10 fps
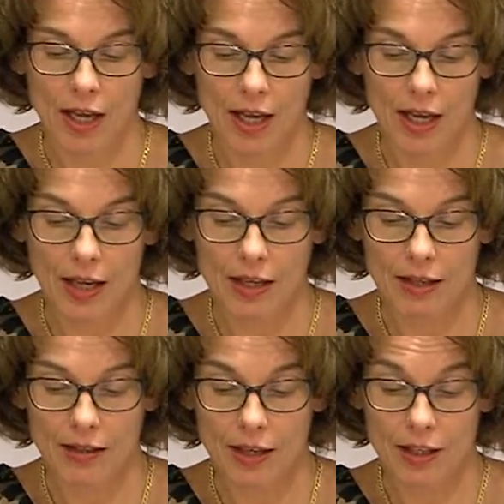
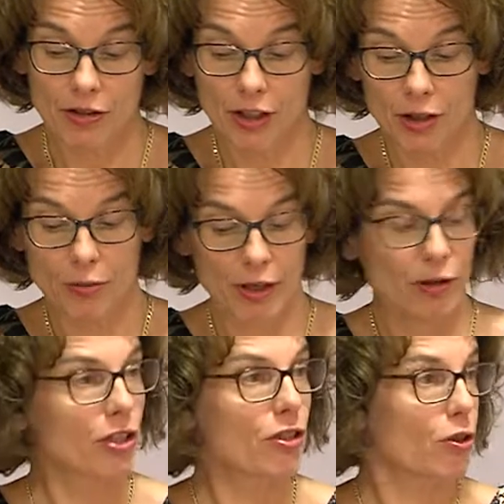and I started to wear
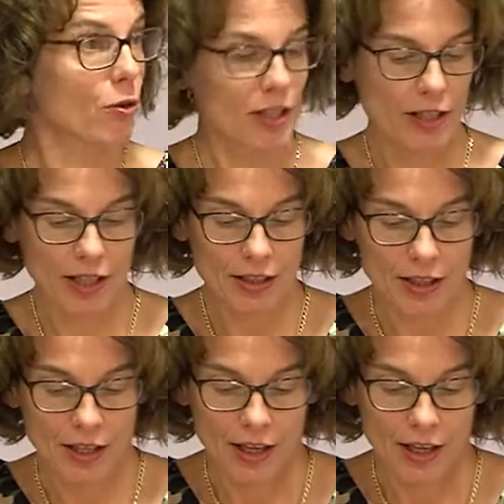orange on Queen's Day,